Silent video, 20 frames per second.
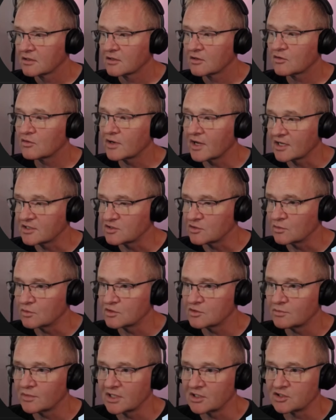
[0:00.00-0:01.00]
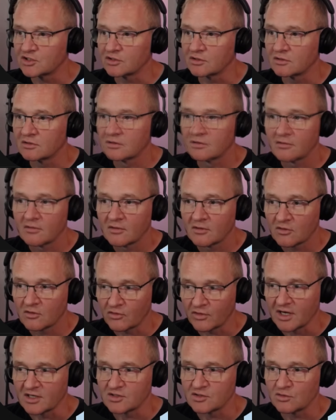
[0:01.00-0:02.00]
Create an Automation,
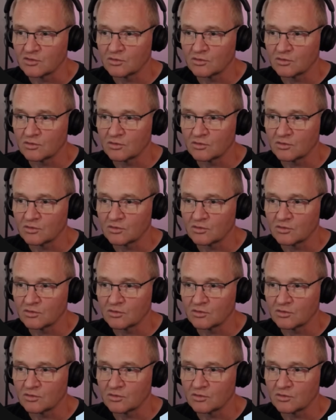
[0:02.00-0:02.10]
Create an